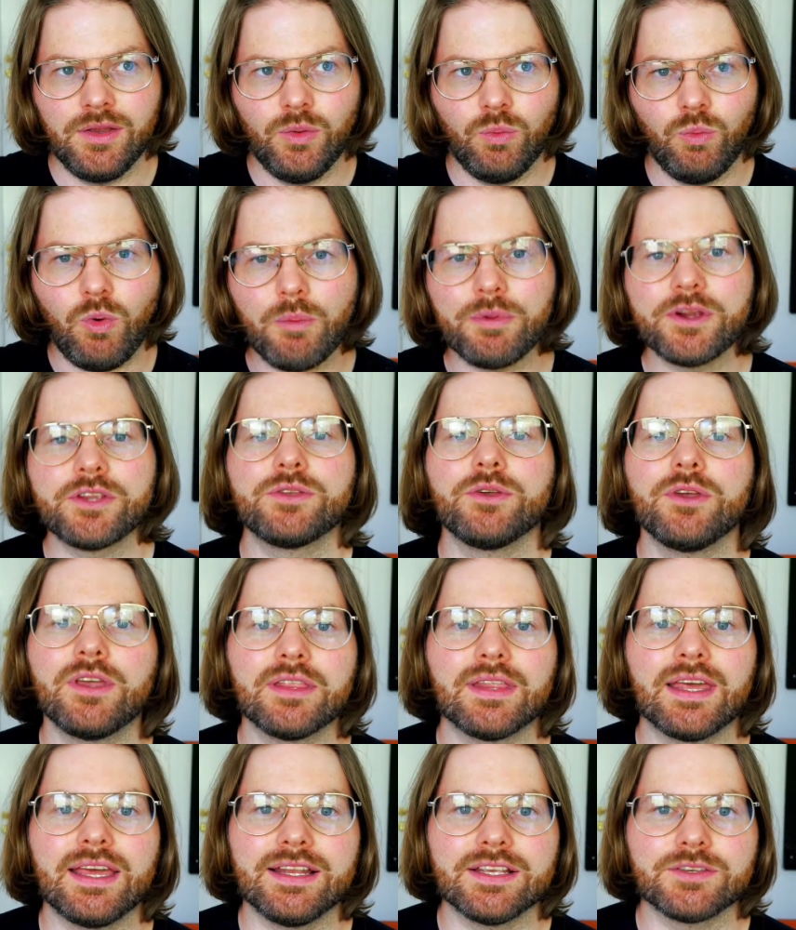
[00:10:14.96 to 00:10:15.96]
What we're
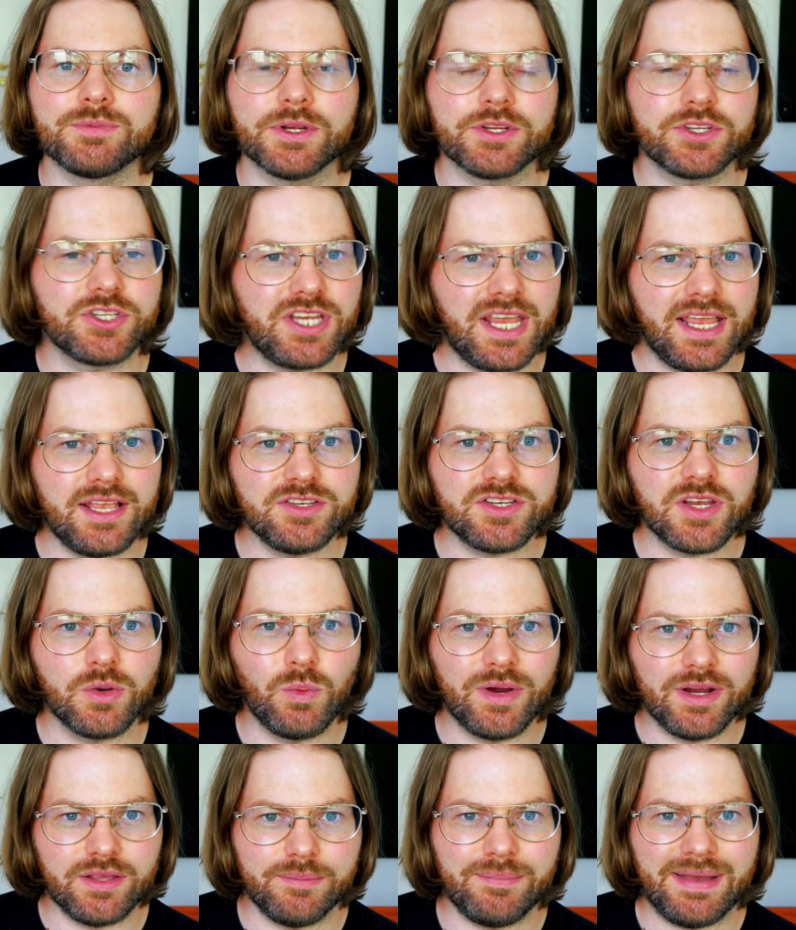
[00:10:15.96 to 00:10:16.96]
doing then is we're changing
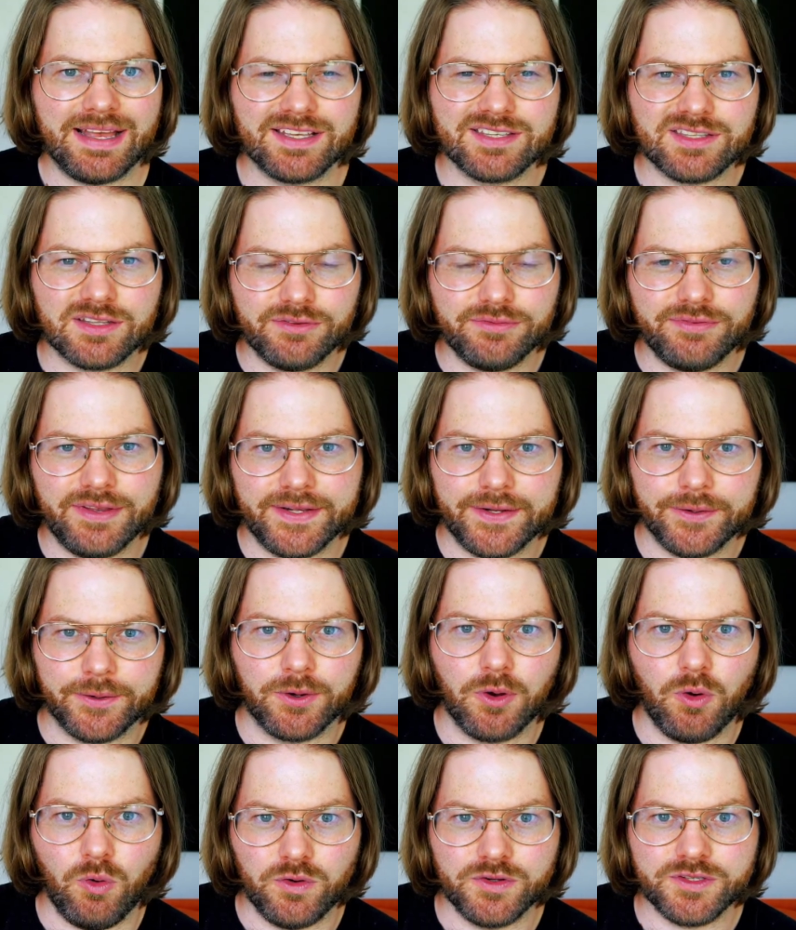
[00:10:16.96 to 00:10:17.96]
where the master fader
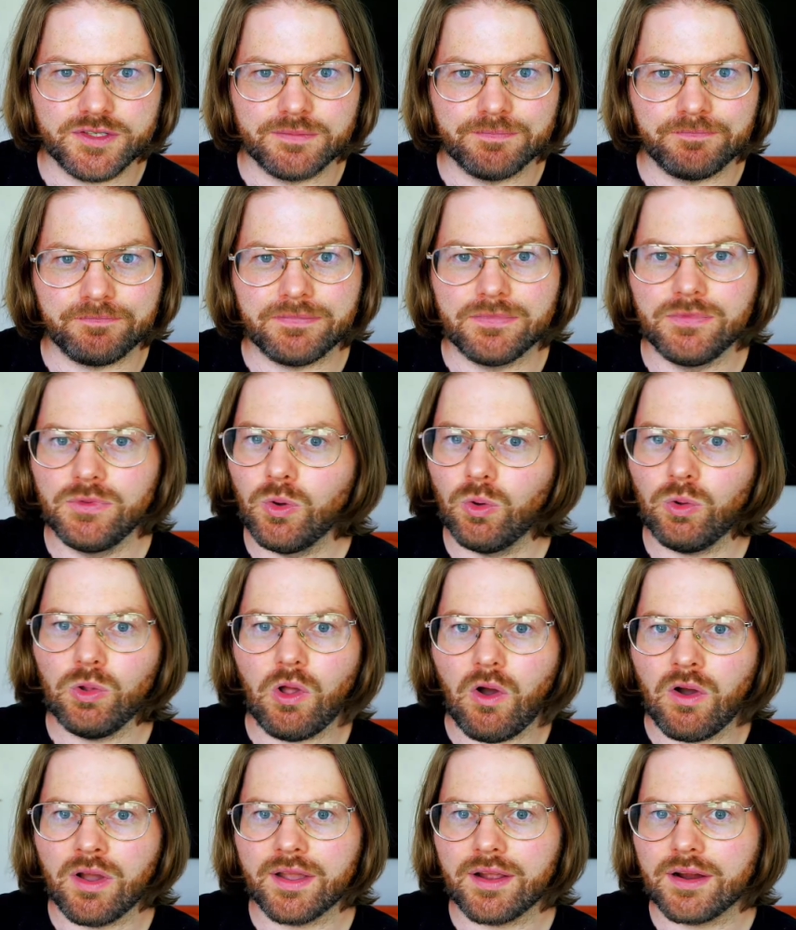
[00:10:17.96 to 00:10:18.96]
goes. No
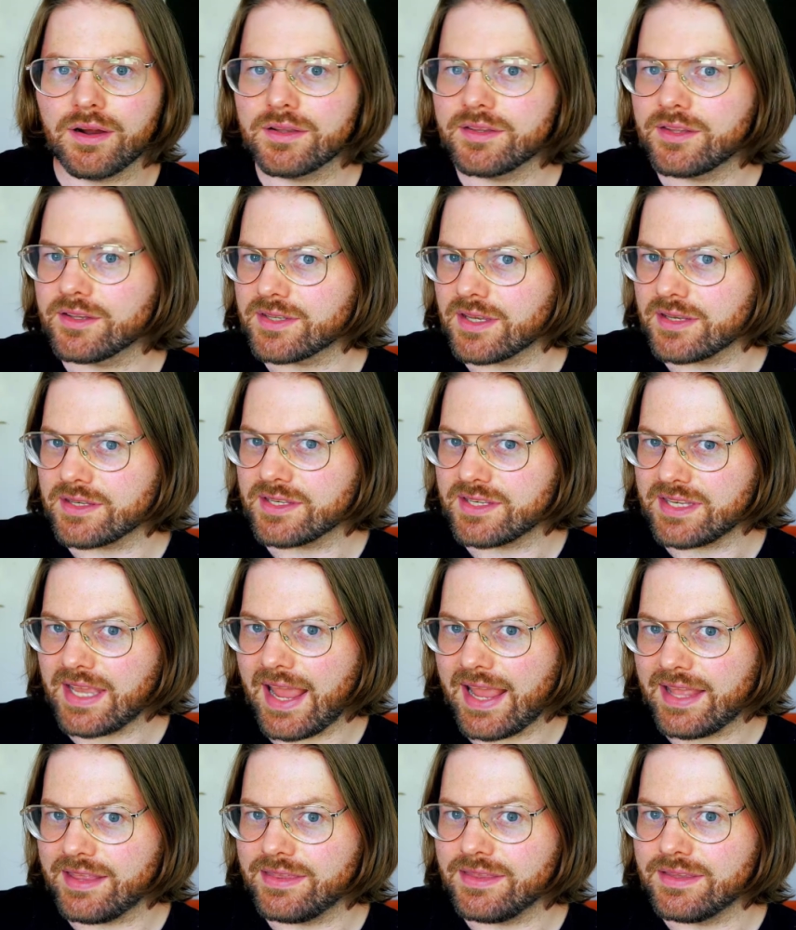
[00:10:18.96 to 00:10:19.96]
longer does it
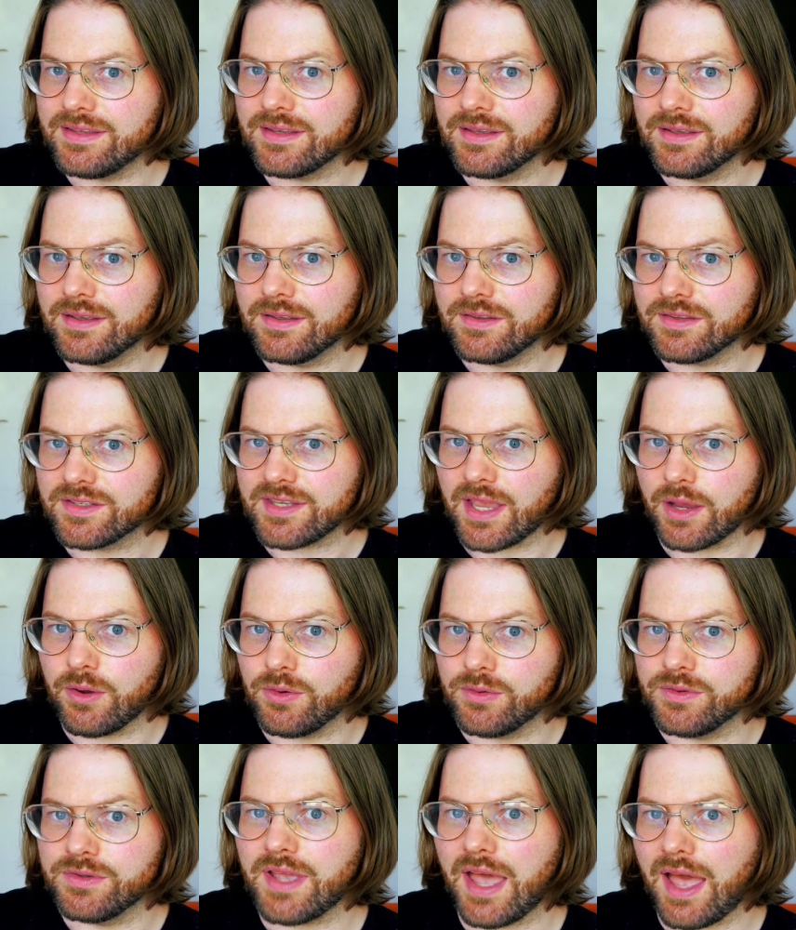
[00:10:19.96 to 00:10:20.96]
send
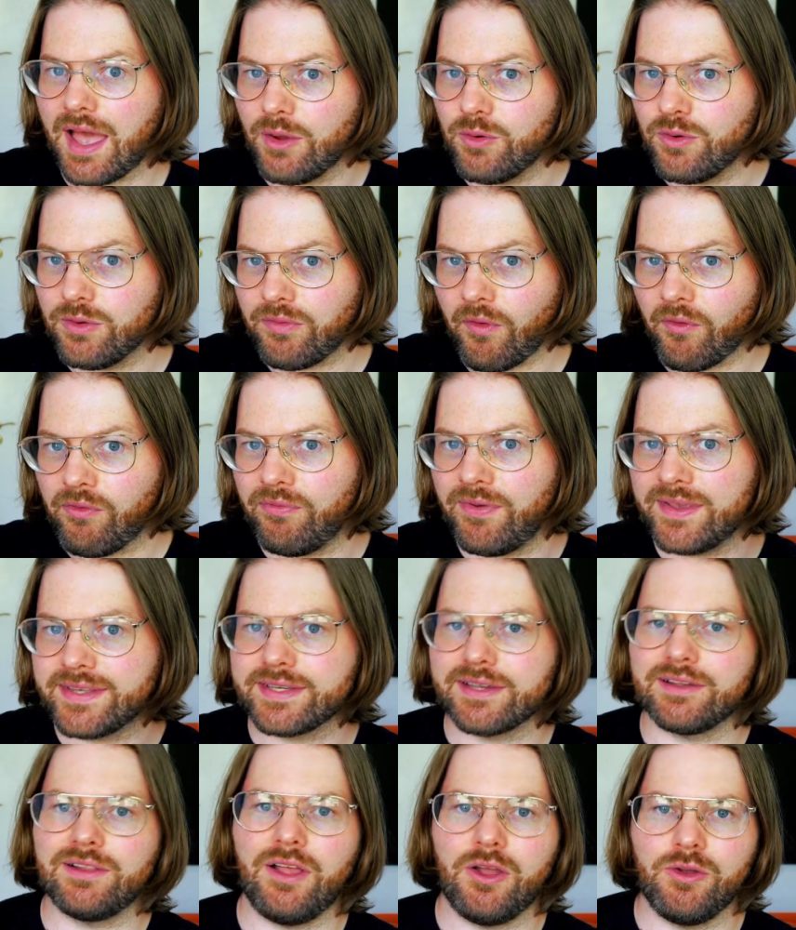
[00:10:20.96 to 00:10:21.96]
sound out of a
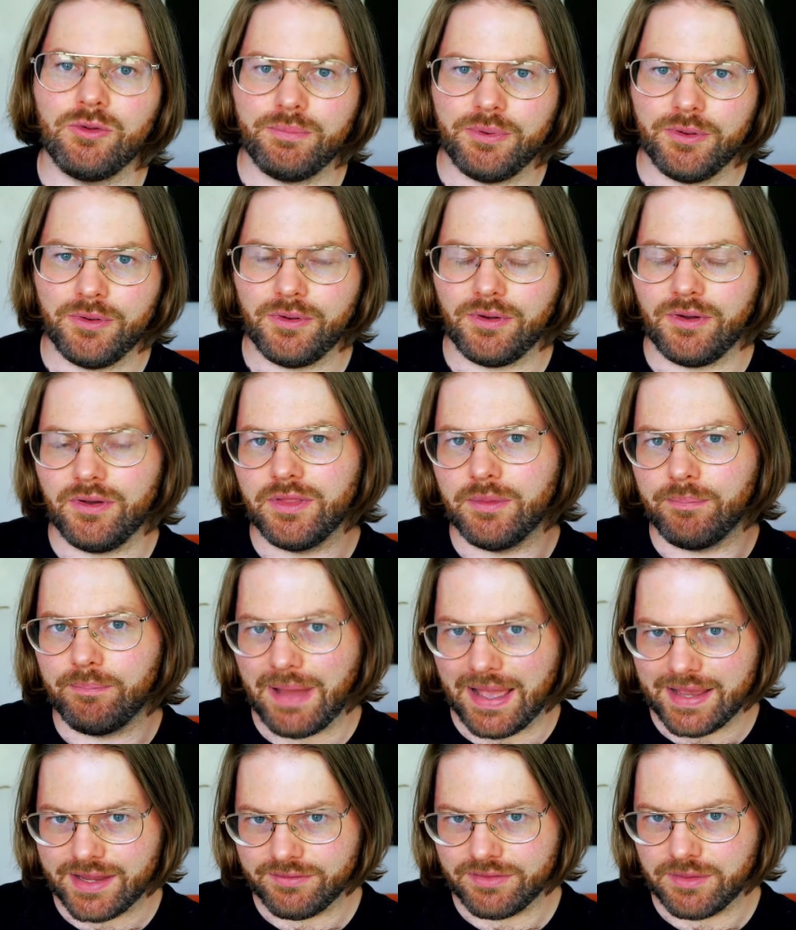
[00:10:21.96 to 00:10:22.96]
physical output on the
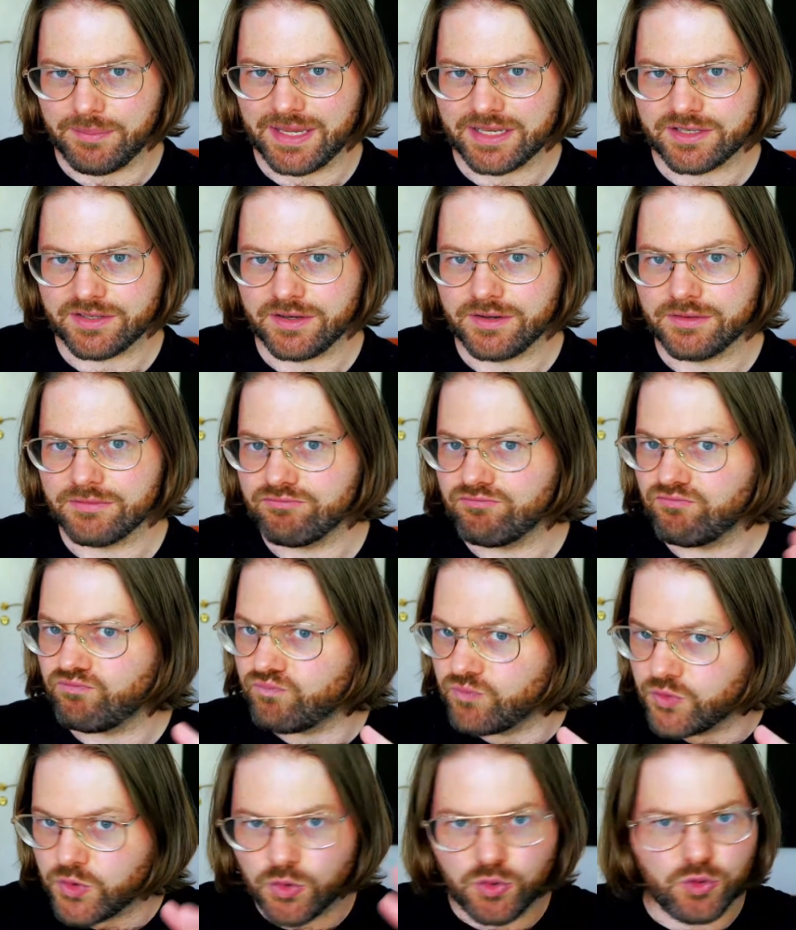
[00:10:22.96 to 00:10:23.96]
back of the mixer
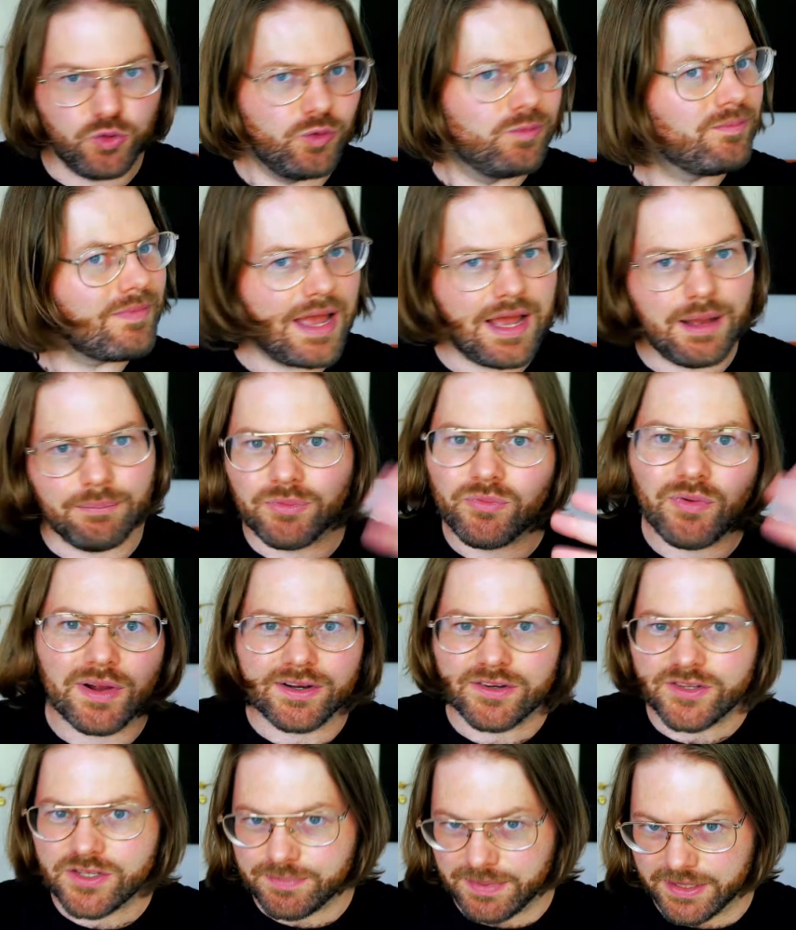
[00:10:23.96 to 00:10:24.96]
to
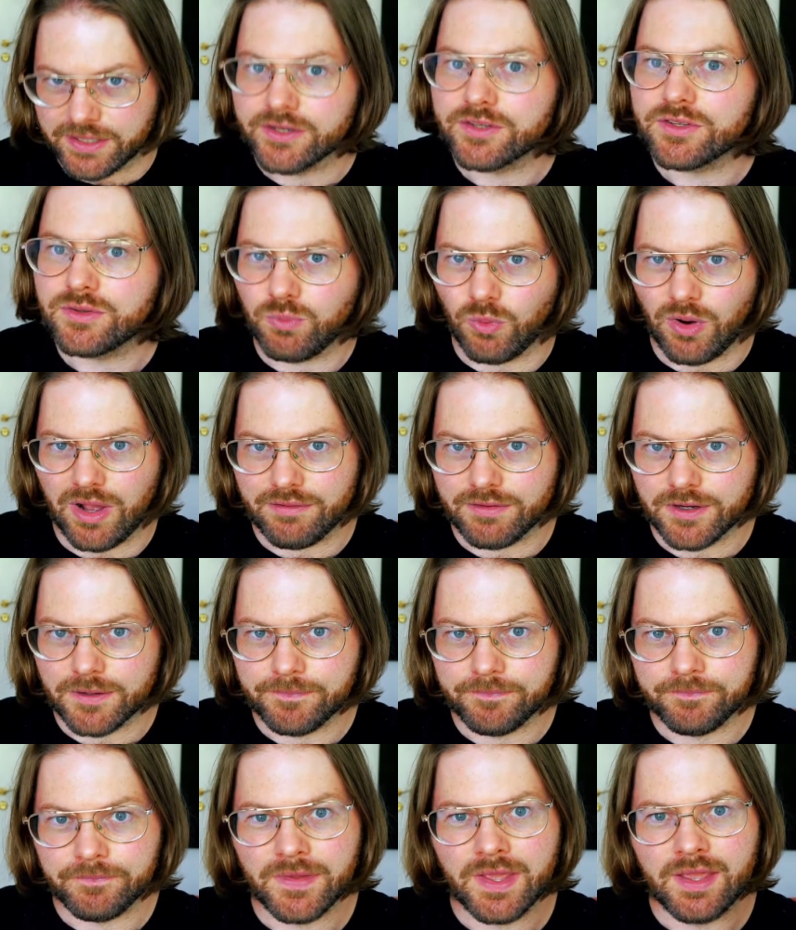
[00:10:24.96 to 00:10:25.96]
amplifiers, speakers, whatever.